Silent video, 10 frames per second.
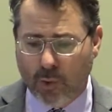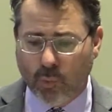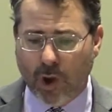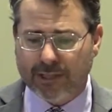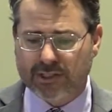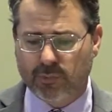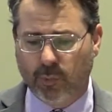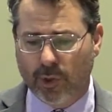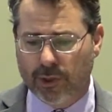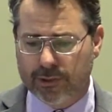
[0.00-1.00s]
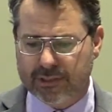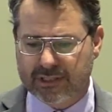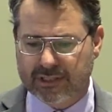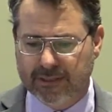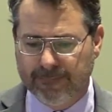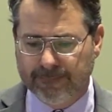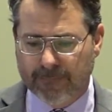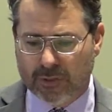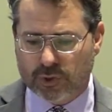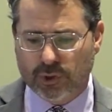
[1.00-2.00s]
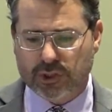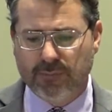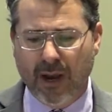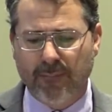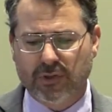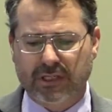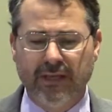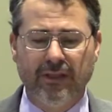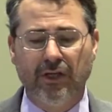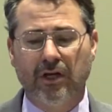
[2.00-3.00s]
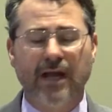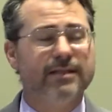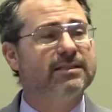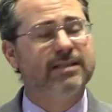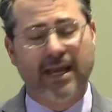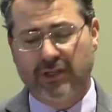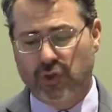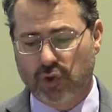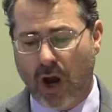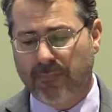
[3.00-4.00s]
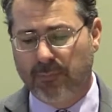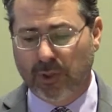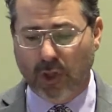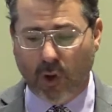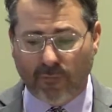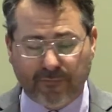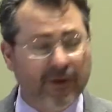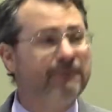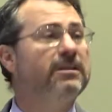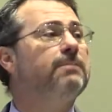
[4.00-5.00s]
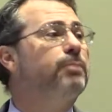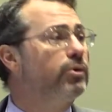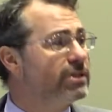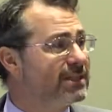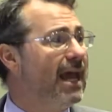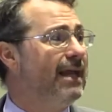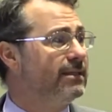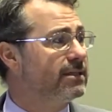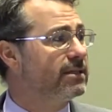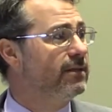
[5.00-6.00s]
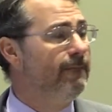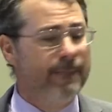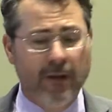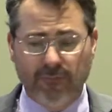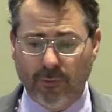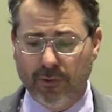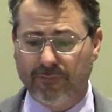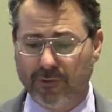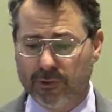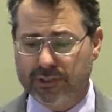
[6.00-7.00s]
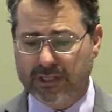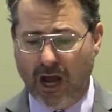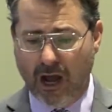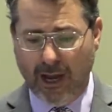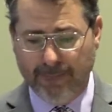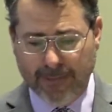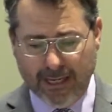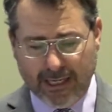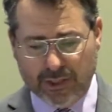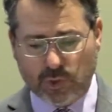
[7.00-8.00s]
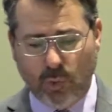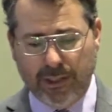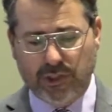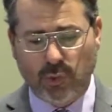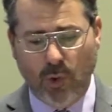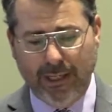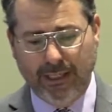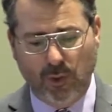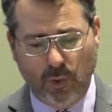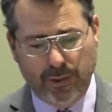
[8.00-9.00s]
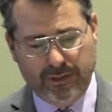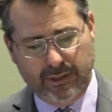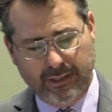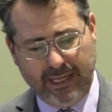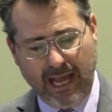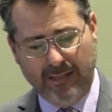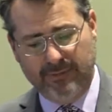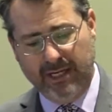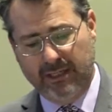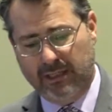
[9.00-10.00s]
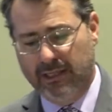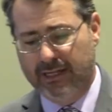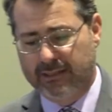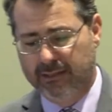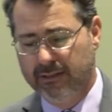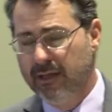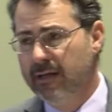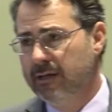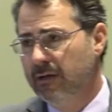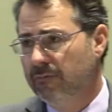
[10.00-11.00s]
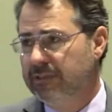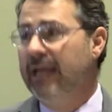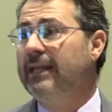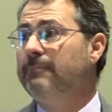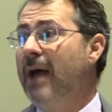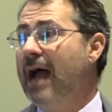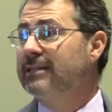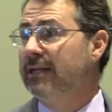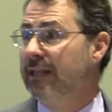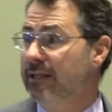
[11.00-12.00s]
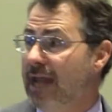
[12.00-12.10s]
What's worse, church members in the United States dropped below 50% for the first time in 2020, according to the Gallup data collected dating back to the